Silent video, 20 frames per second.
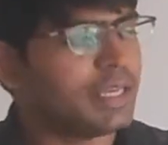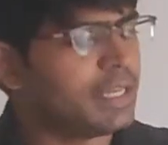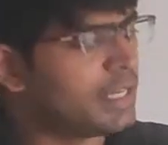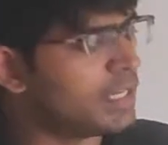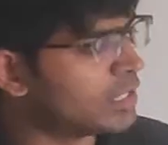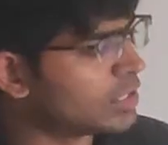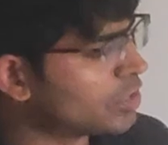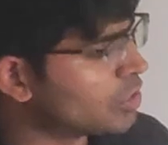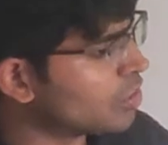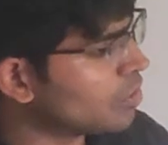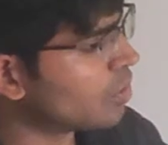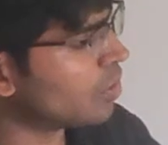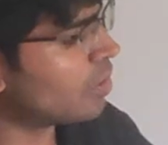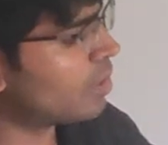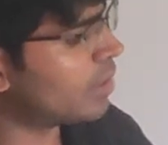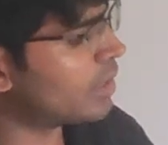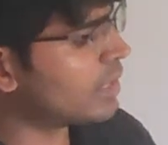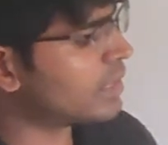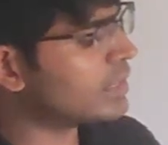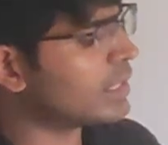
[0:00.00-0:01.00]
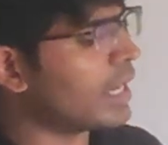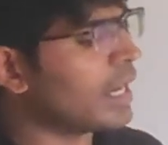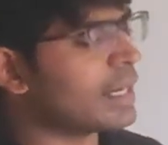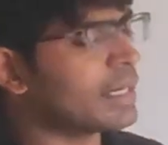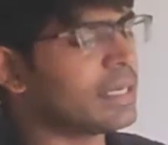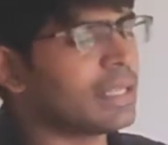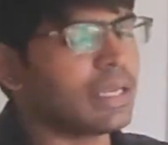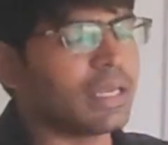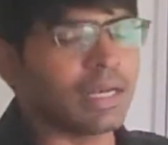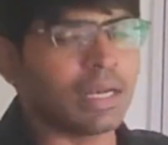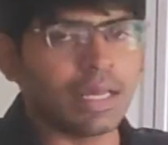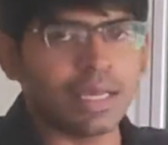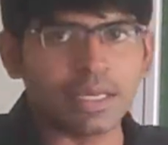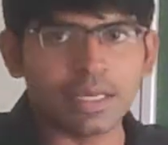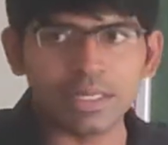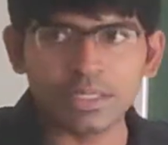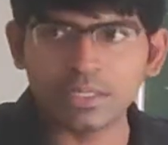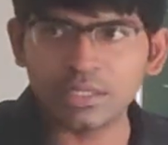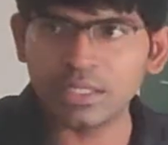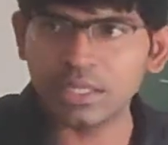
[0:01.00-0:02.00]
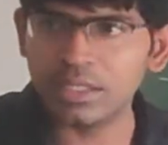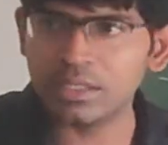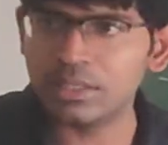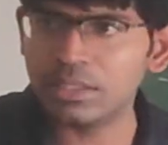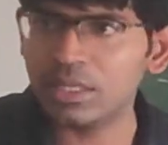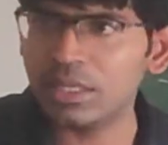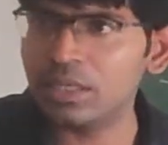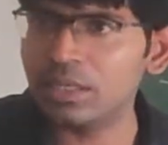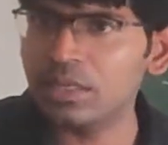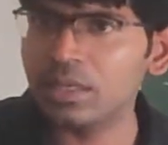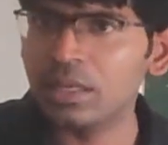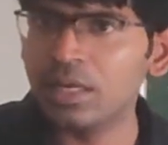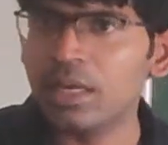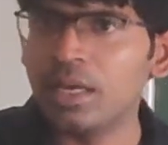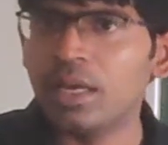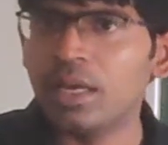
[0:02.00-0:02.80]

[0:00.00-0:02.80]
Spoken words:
Each node is acting like a station,